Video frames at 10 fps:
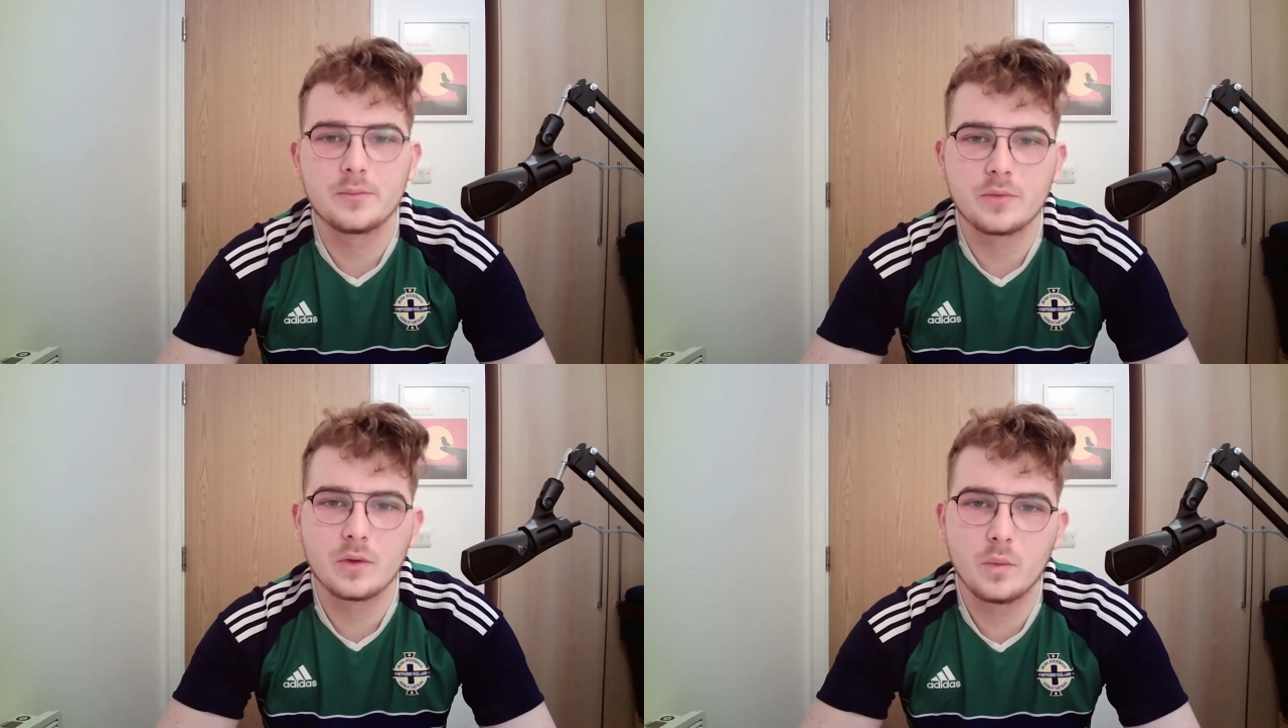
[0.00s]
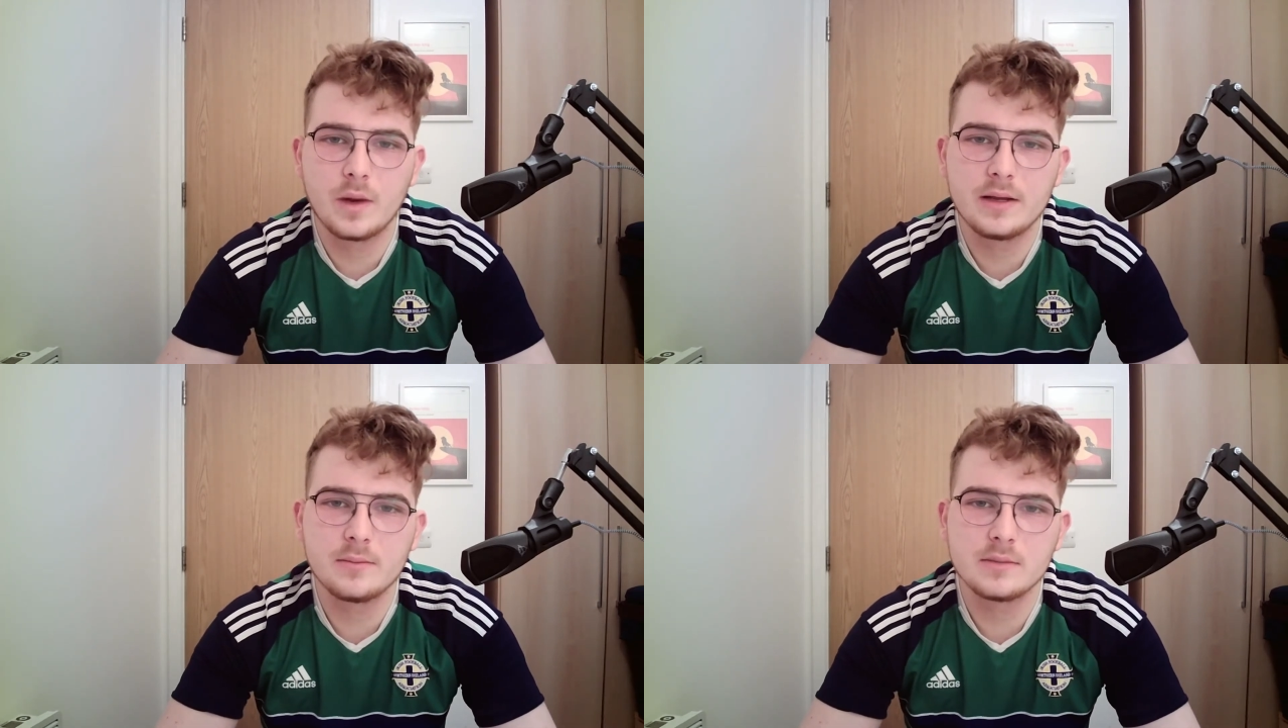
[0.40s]

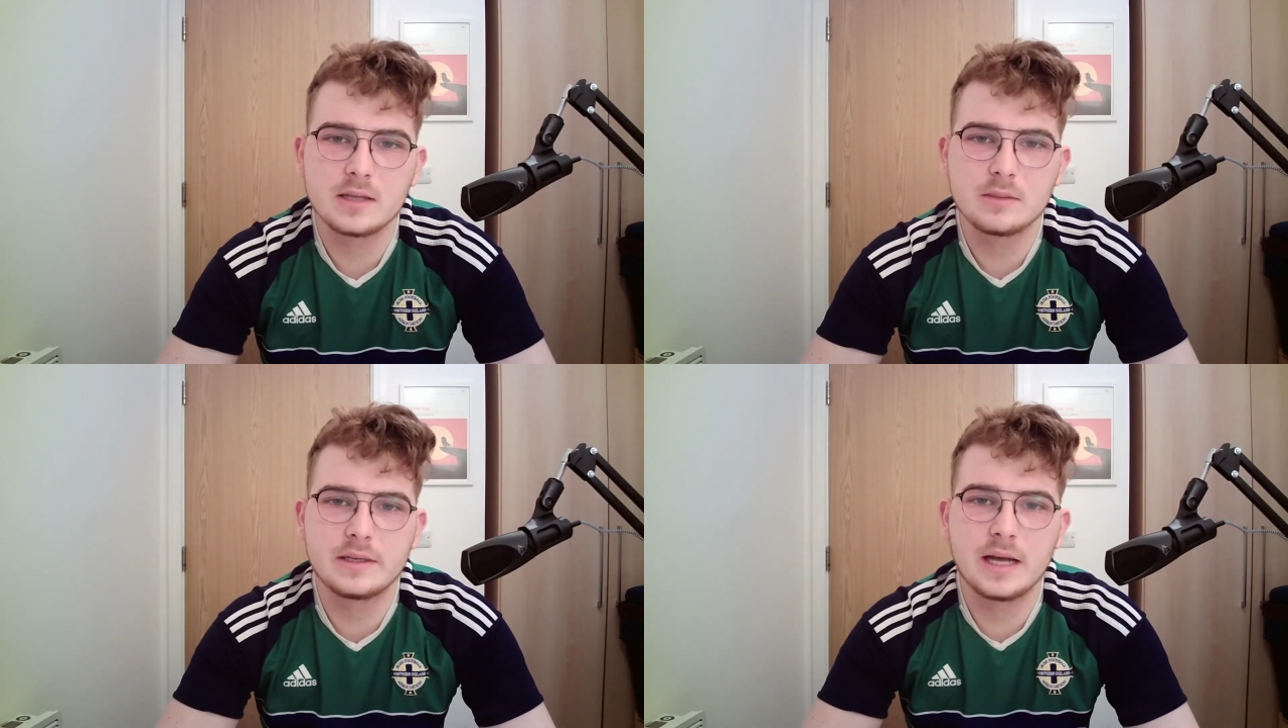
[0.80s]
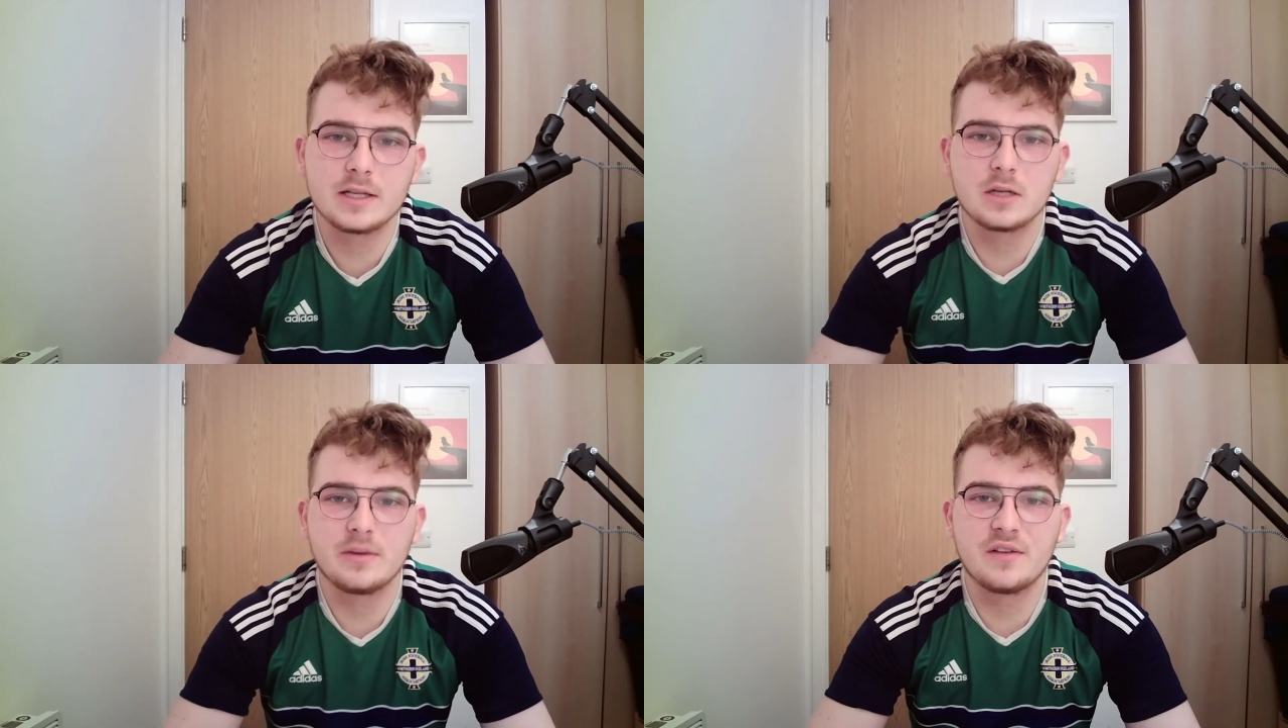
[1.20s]
Williams has the potential
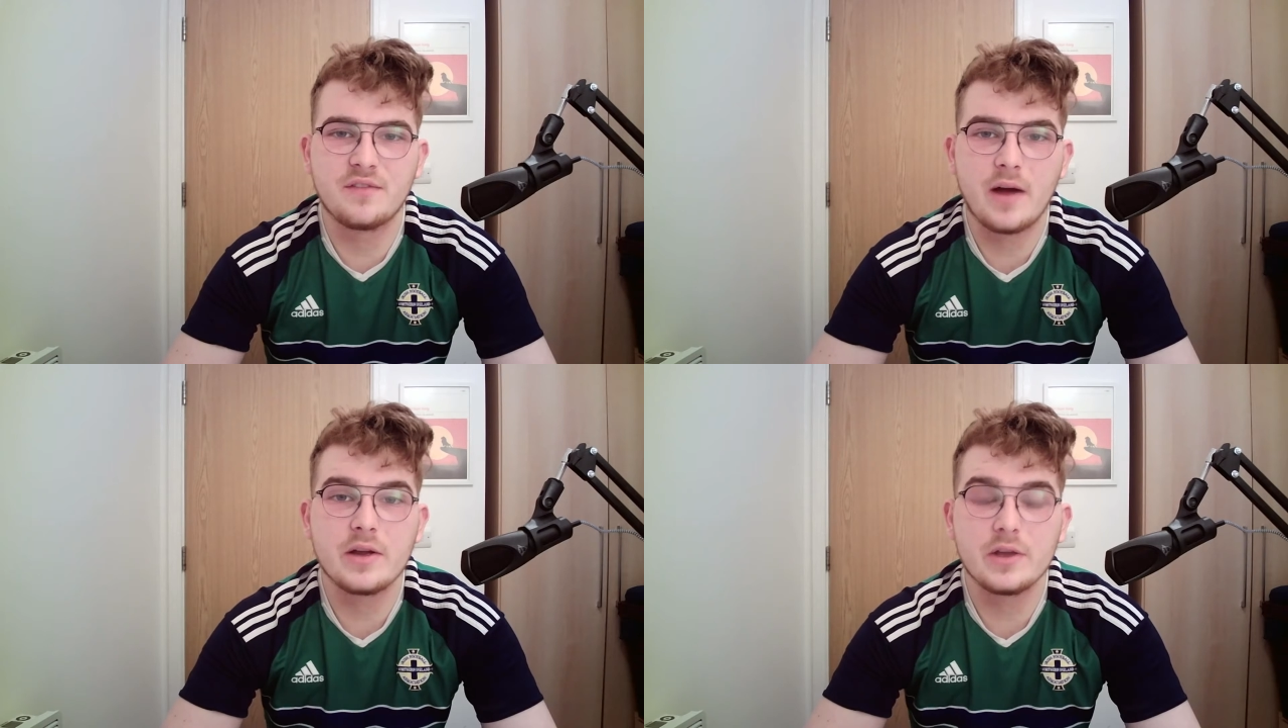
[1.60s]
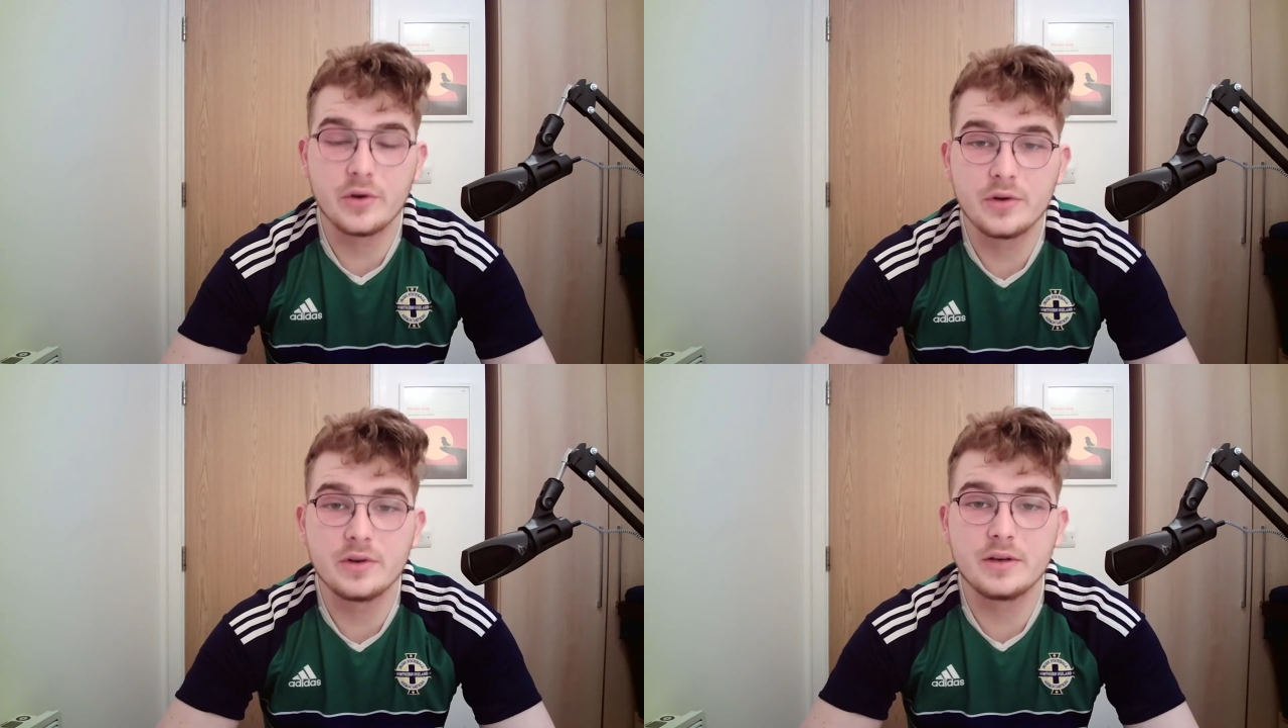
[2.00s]
to be a very
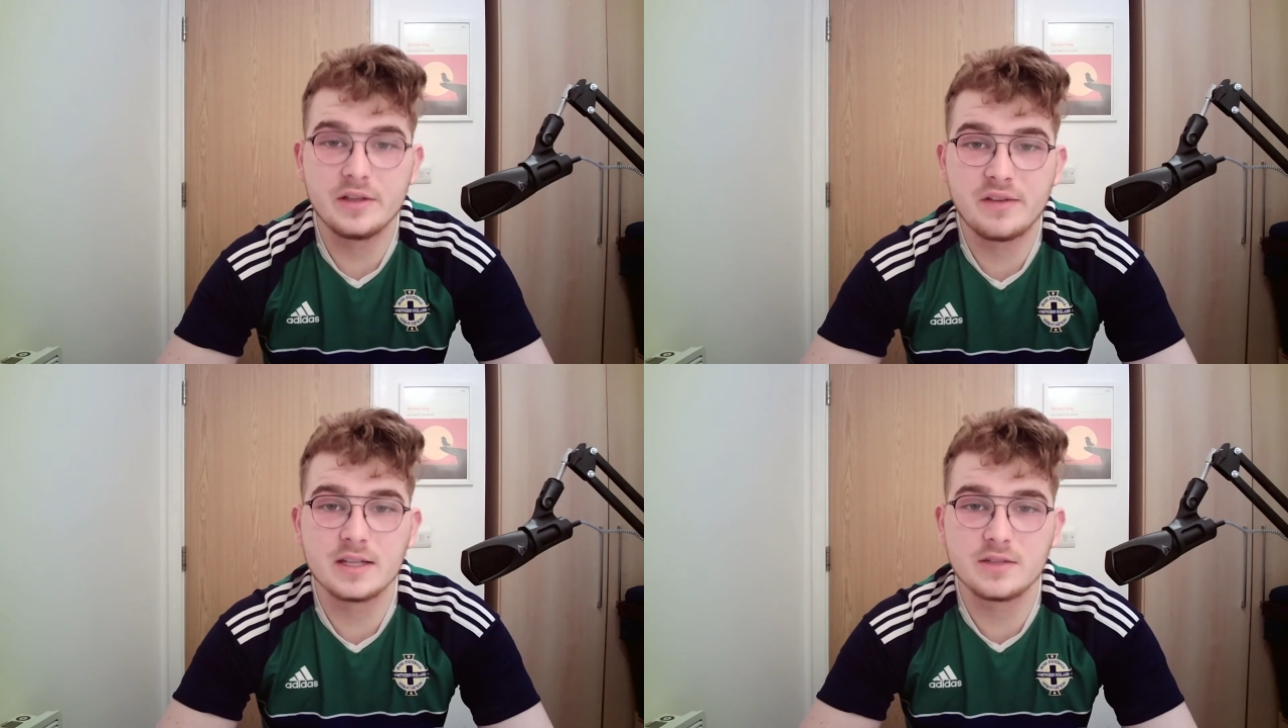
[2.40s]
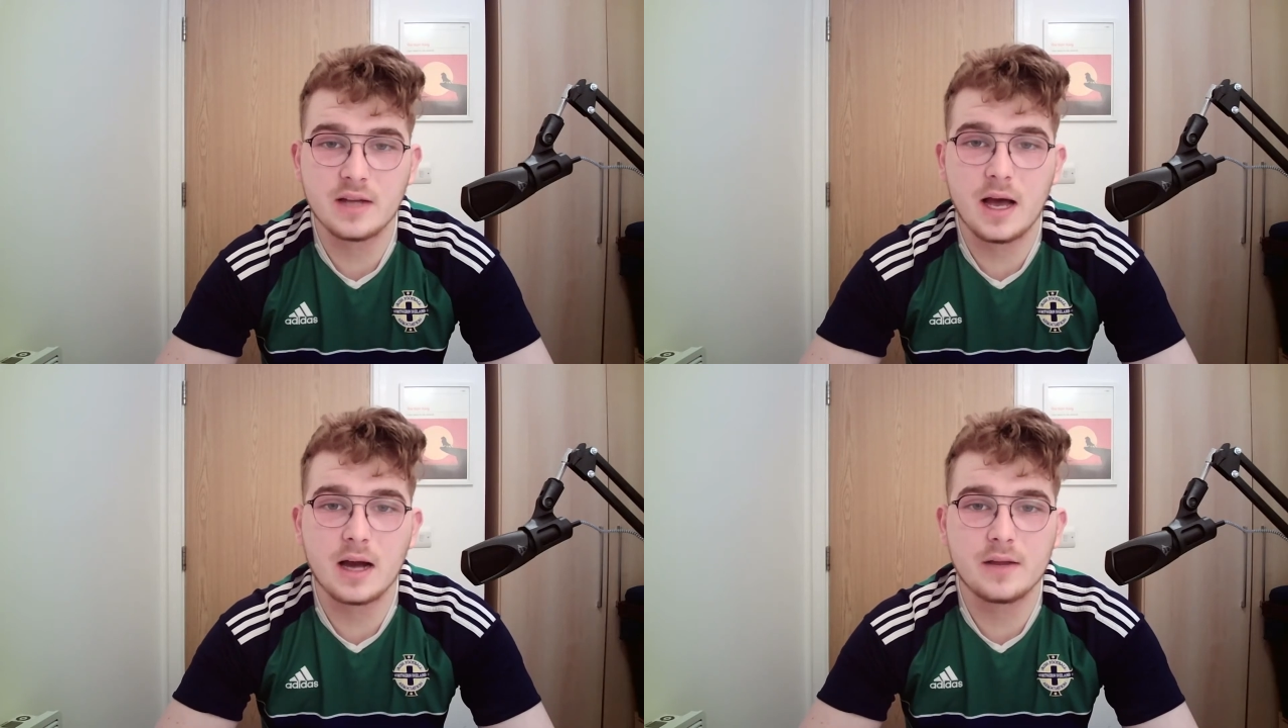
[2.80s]
good defensive
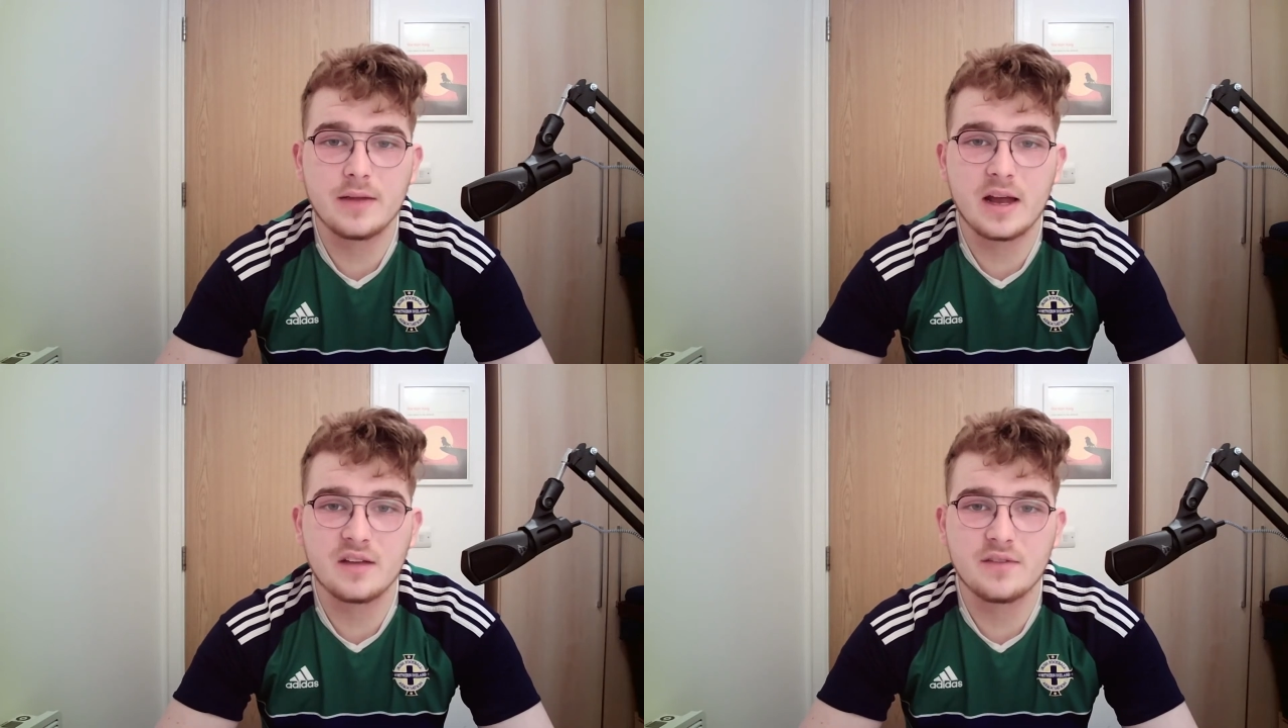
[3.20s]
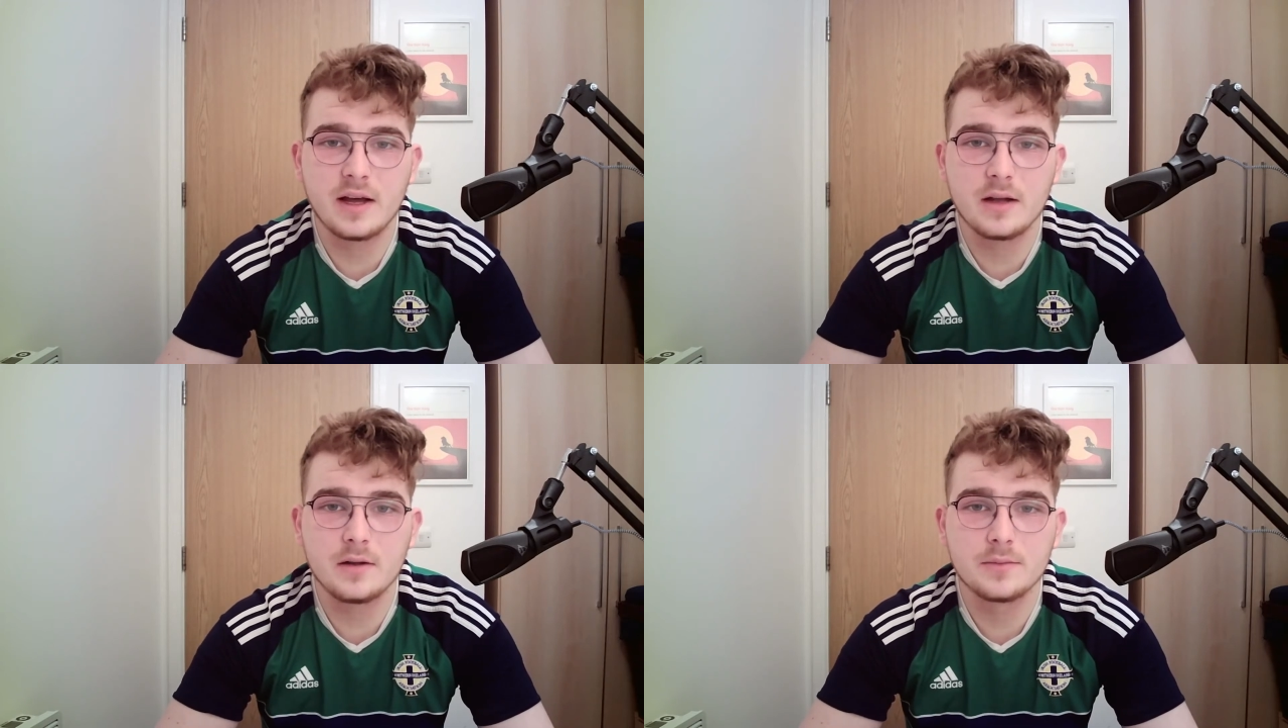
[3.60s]
tackle in the
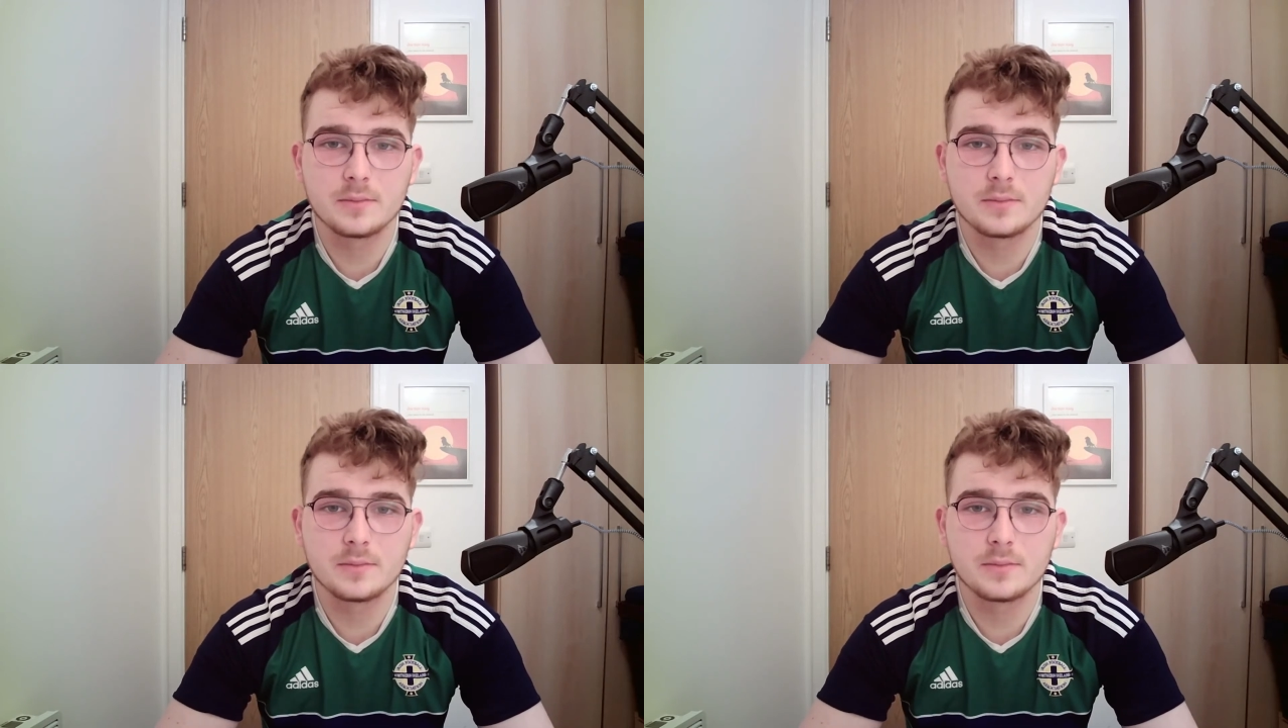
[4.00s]
NFL.